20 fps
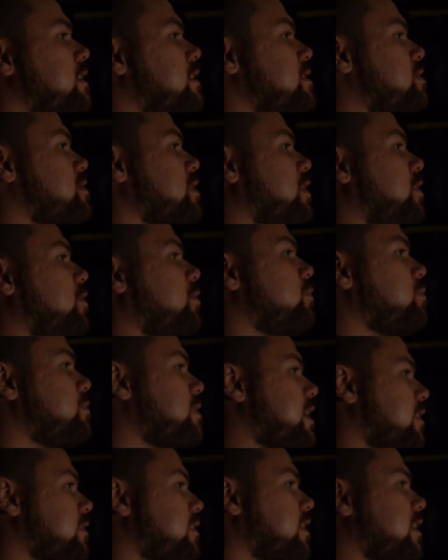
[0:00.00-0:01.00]
So
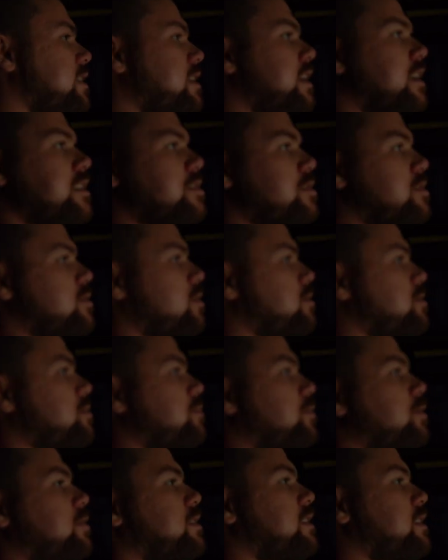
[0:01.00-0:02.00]
down there, yeah, I just saw some
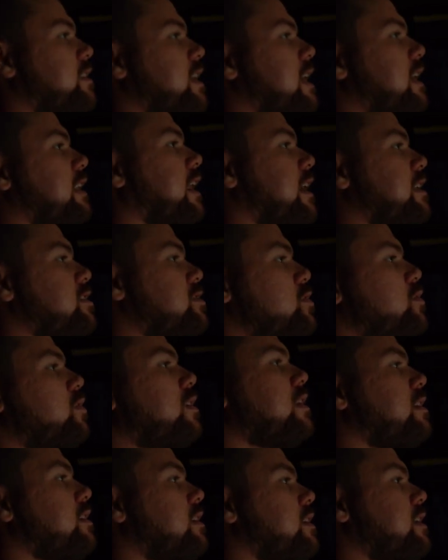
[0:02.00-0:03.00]
more deer headlights. You
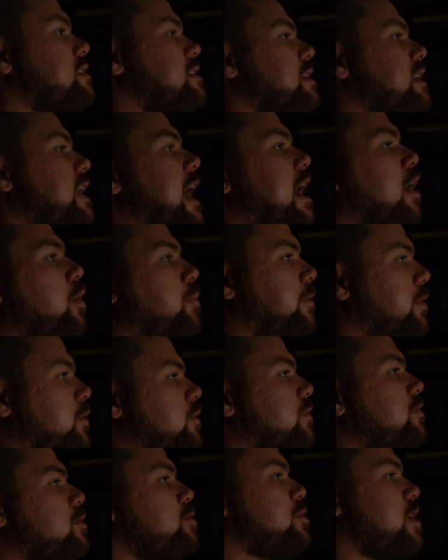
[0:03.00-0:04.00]
can, it's gonna help you.
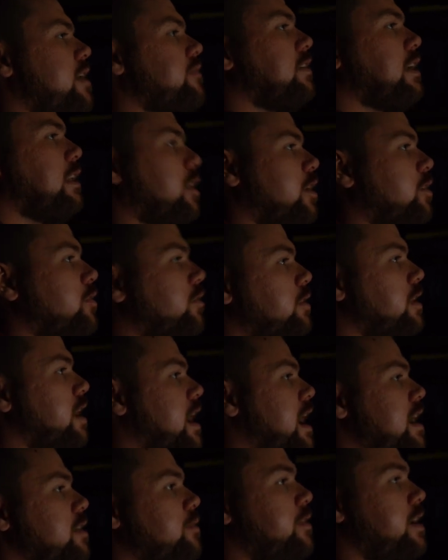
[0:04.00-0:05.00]
If you're driving alone on the
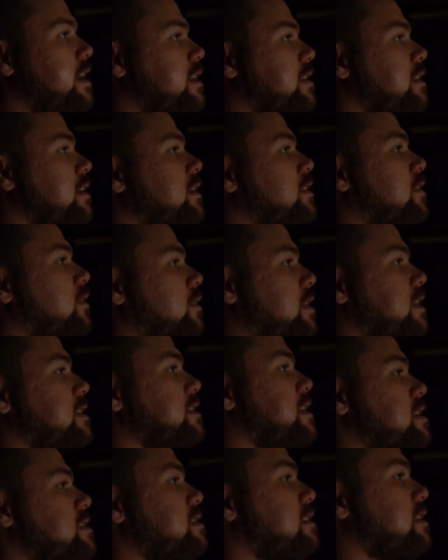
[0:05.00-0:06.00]
highway or in a
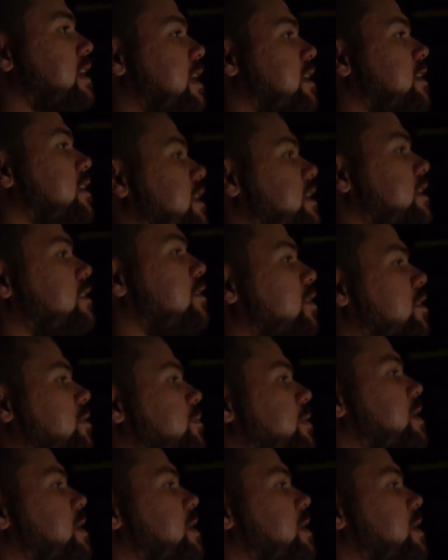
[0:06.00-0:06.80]
desolate area, you're gonna